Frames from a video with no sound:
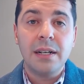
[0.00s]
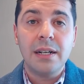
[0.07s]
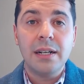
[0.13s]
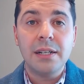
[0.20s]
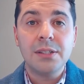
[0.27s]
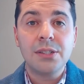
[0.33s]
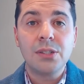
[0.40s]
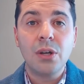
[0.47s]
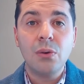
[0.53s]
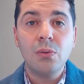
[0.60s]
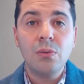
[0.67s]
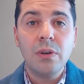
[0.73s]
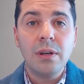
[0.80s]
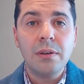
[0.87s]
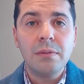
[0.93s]
Uh,
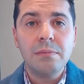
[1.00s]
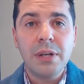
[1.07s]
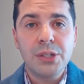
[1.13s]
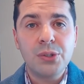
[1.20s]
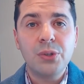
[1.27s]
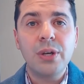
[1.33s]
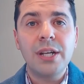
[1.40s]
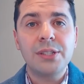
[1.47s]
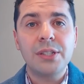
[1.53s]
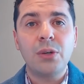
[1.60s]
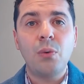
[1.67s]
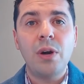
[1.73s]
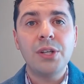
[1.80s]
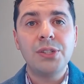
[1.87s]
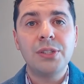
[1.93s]
so make sure you ask the
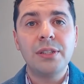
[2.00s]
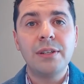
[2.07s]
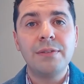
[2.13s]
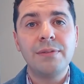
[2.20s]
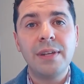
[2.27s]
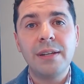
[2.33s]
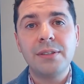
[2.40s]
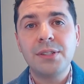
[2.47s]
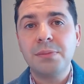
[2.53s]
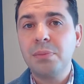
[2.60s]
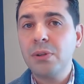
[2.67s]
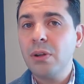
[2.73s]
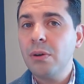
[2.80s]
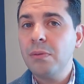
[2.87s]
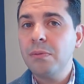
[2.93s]
question, and if it's
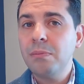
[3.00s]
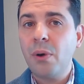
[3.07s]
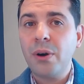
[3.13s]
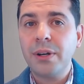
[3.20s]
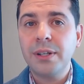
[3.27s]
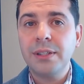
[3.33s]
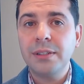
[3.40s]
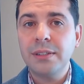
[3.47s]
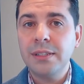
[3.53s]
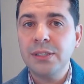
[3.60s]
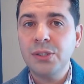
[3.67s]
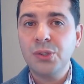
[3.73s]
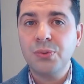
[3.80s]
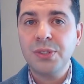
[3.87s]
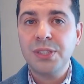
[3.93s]
below market
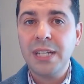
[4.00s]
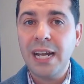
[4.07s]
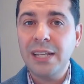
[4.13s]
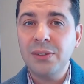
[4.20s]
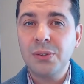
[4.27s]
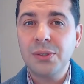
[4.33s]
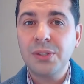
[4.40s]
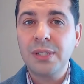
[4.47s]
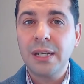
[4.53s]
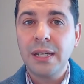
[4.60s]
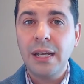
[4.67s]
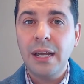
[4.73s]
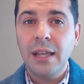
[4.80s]
industry standards,